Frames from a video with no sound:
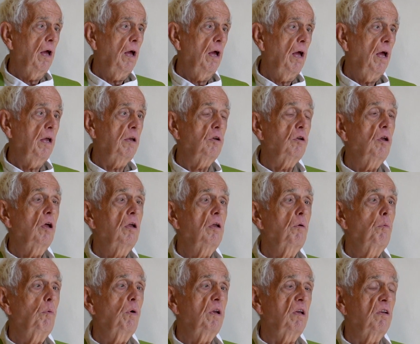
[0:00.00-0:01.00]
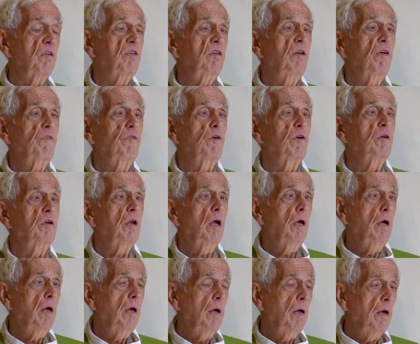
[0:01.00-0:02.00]
And what is different
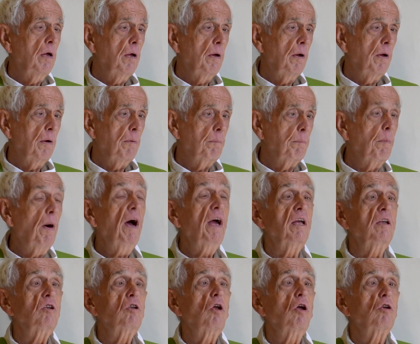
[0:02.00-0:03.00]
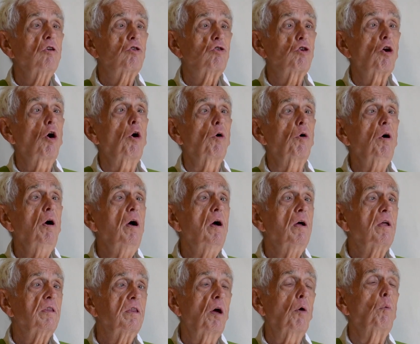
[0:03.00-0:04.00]
might show
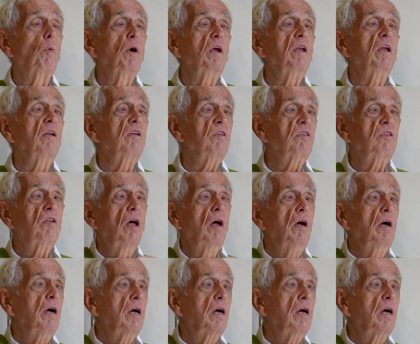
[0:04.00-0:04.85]
that what is